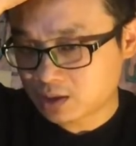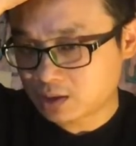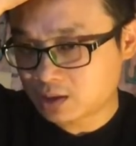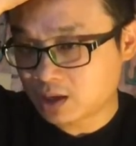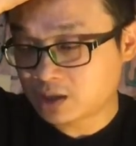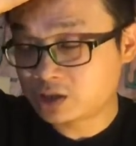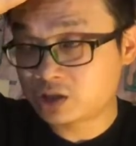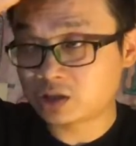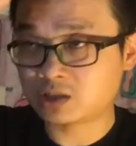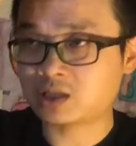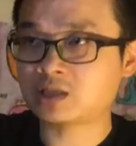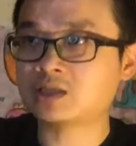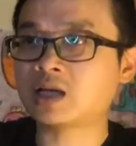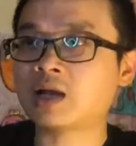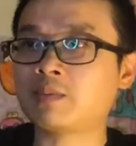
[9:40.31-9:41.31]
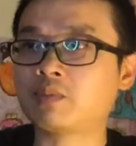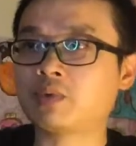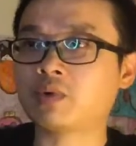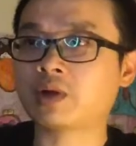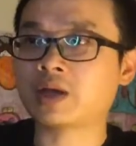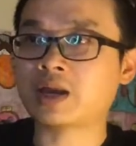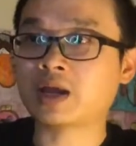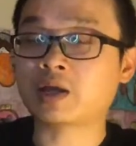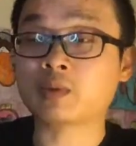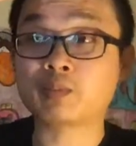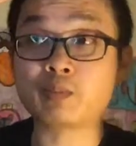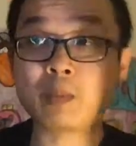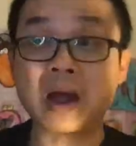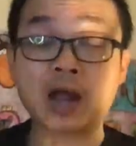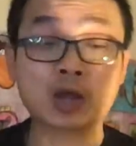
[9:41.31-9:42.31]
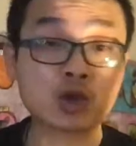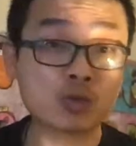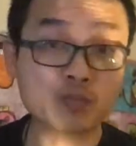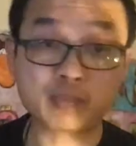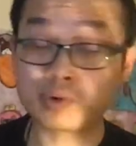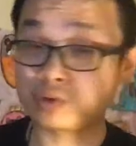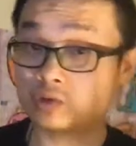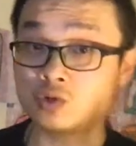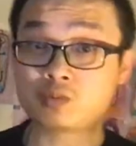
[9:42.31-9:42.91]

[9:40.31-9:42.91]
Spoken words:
That's just example. Again, I could put